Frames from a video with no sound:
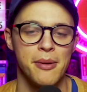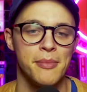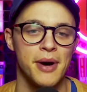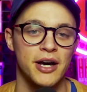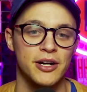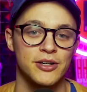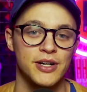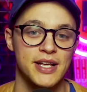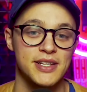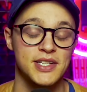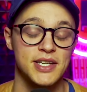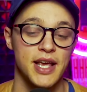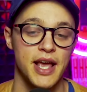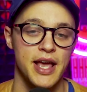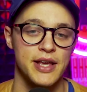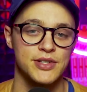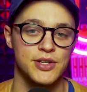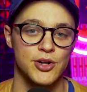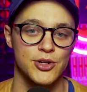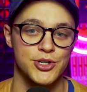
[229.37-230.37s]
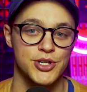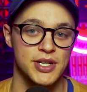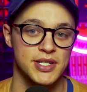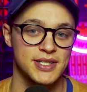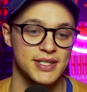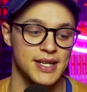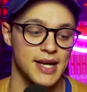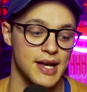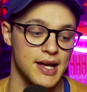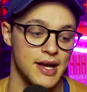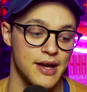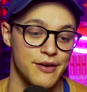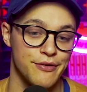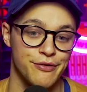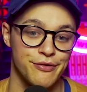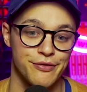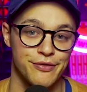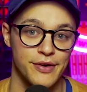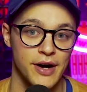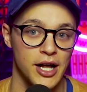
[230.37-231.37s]
modern SDAs are just
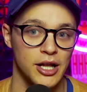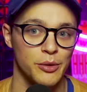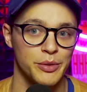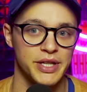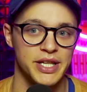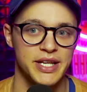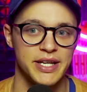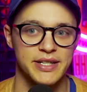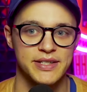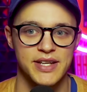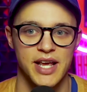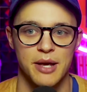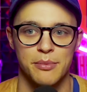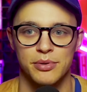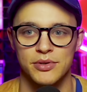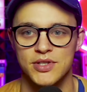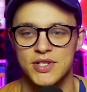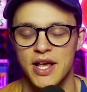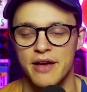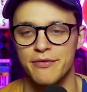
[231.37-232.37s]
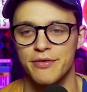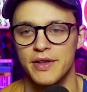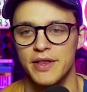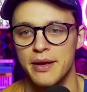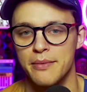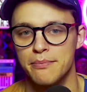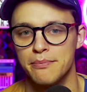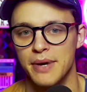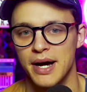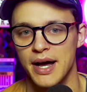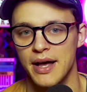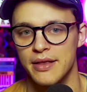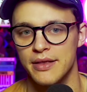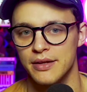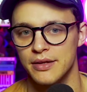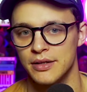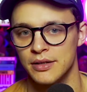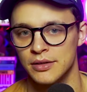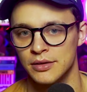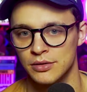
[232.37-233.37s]
following the example set for them by
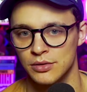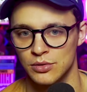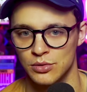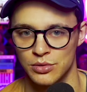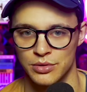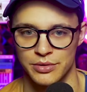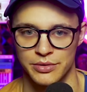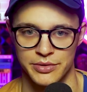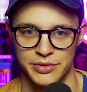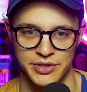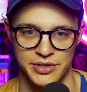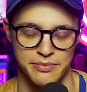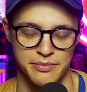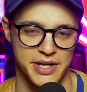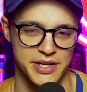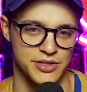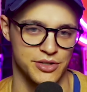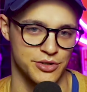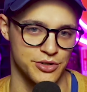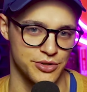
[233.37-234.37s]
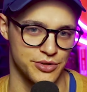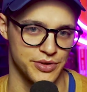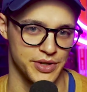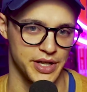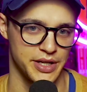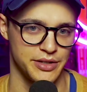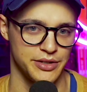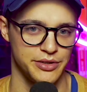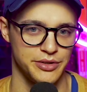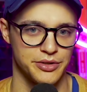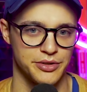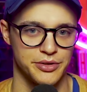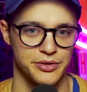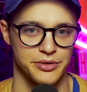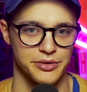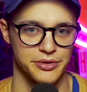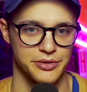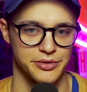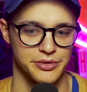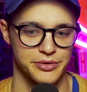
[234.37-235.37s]
the Lord's messenger that
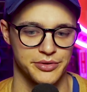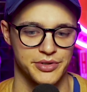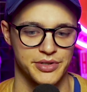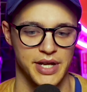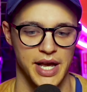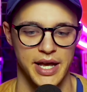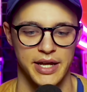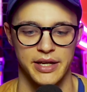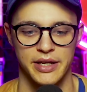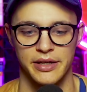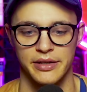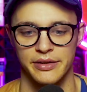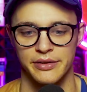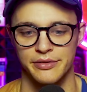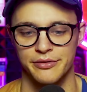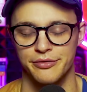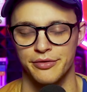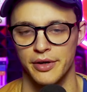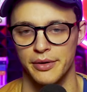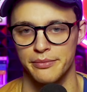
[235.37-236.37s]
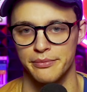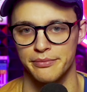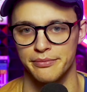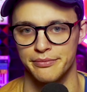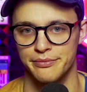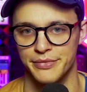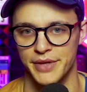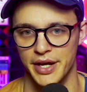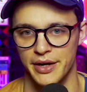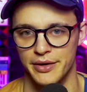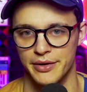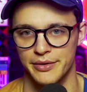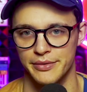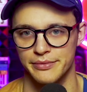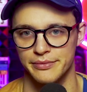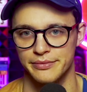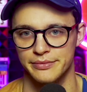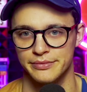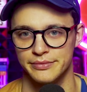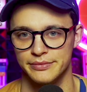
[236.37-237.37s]
you're citing from there.
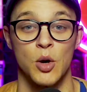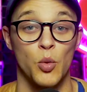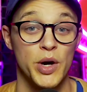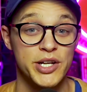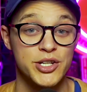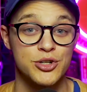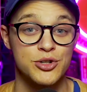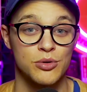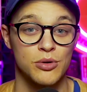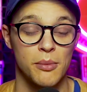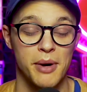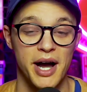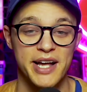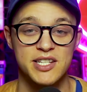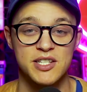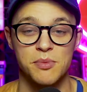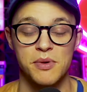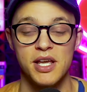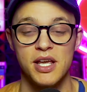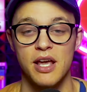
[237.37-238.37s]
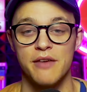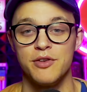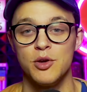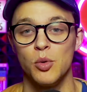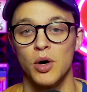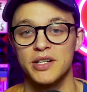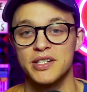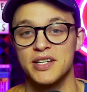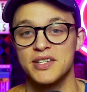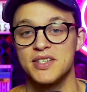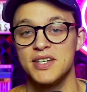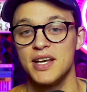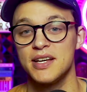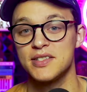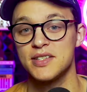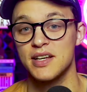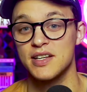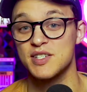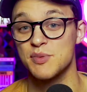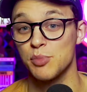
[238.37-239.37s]
Which reminds me, if you want to see
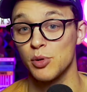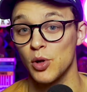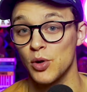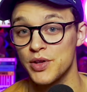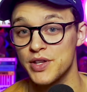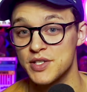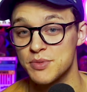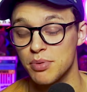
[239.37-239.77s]
us explore this